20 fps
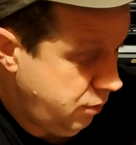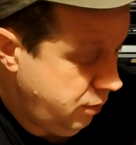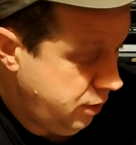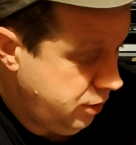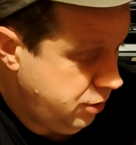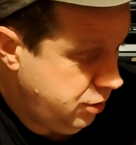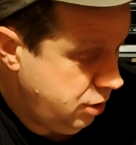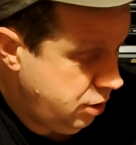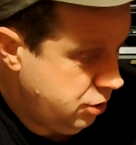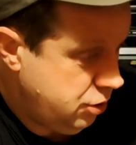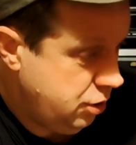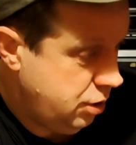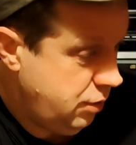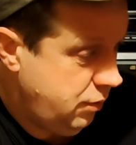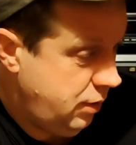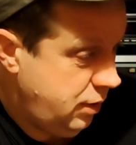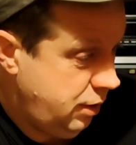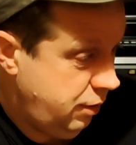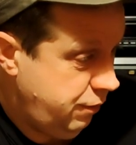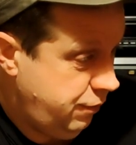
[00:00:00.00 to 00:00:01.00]
of research, shouldn't I,
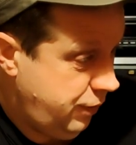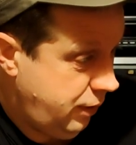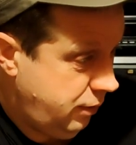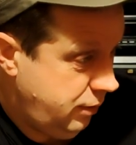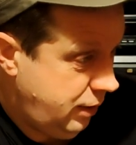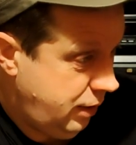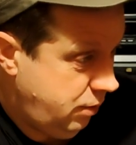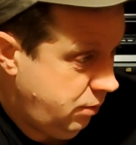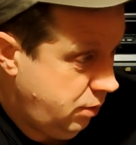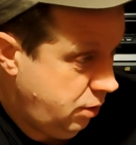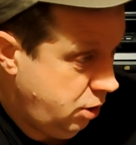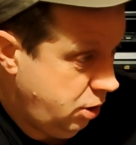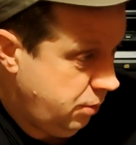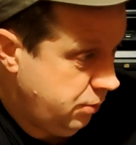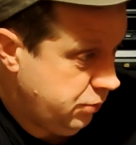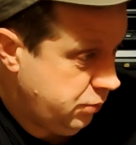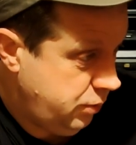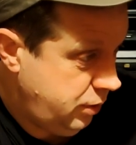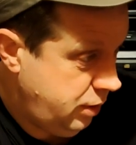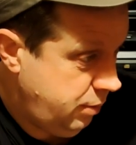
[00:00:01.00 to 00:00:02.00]
really, and found out what
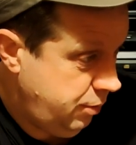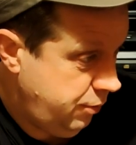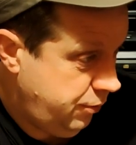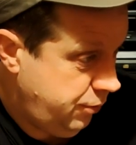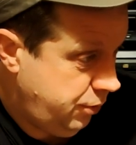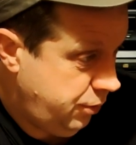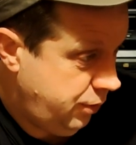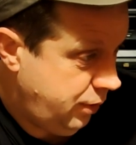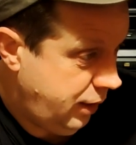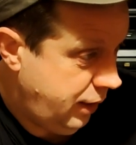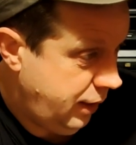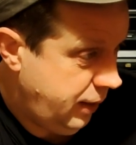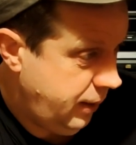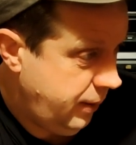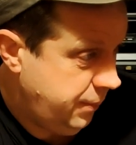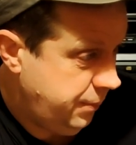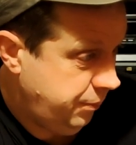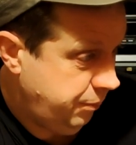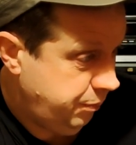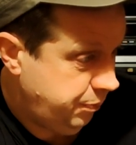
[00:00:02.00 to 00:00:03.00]
hops were in it before I
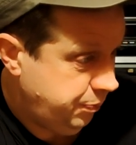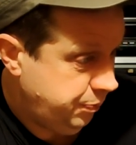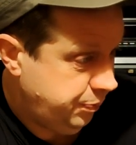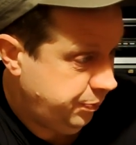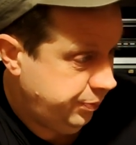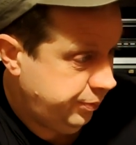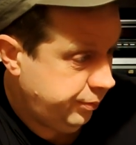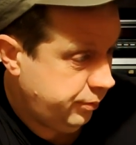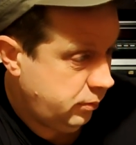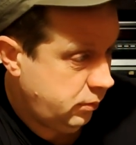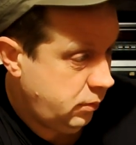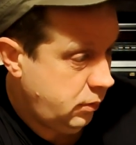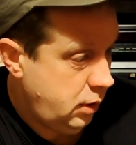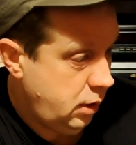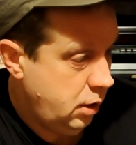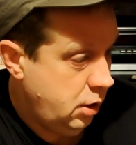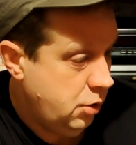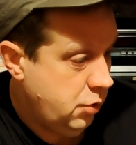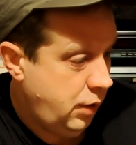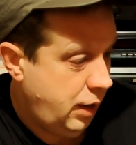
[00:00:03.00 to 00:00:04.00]

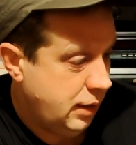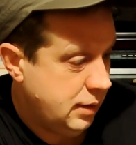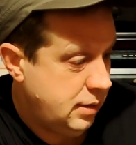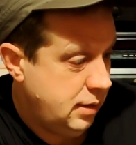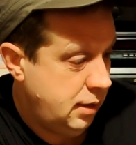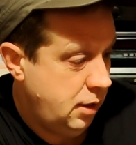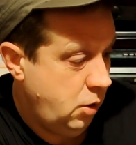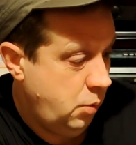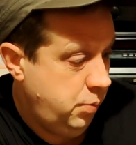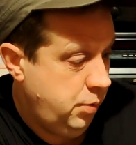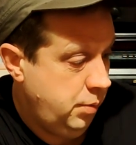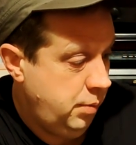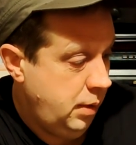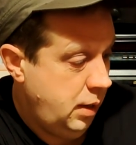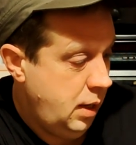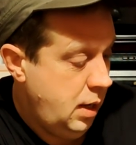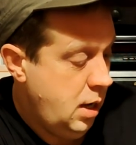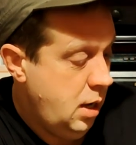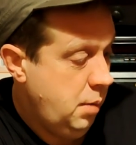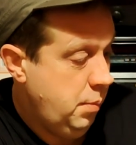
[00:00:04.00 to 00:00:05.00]
cracked it open.
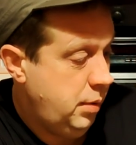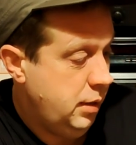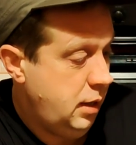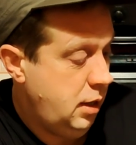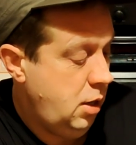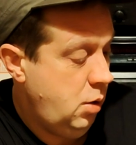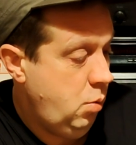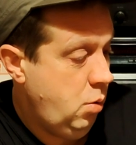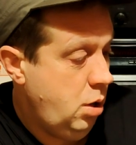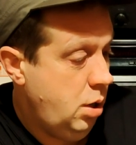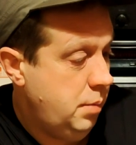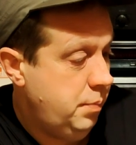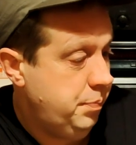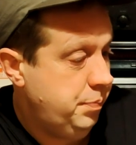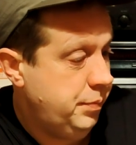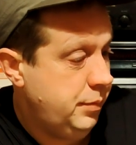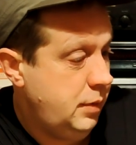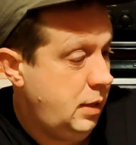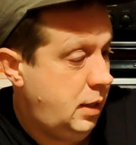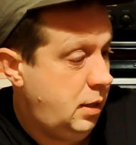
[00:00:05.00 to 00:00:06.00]
But you know what?
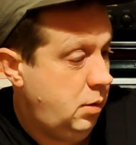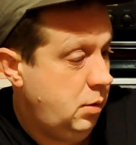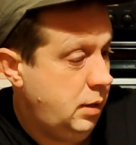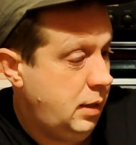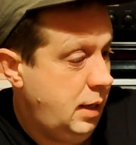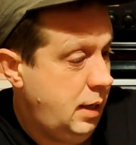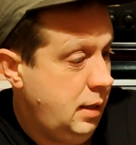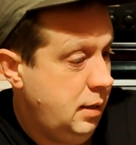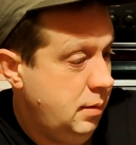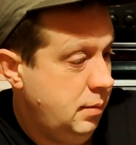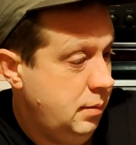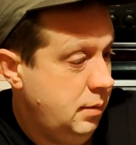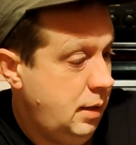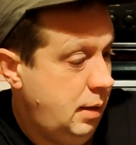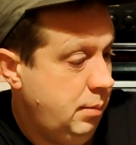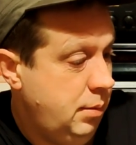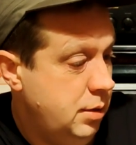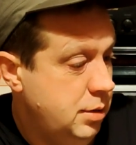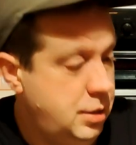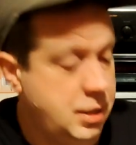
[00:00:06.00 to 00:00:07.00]
I don't care.
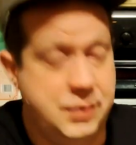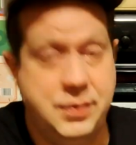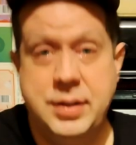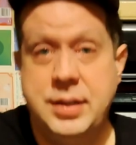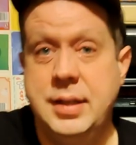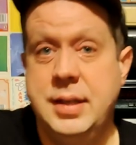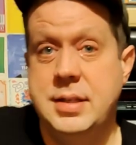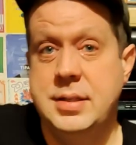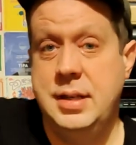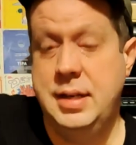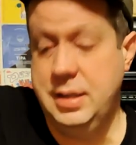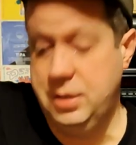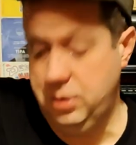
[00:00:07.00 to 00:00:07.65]
I'm going to see if I think it's any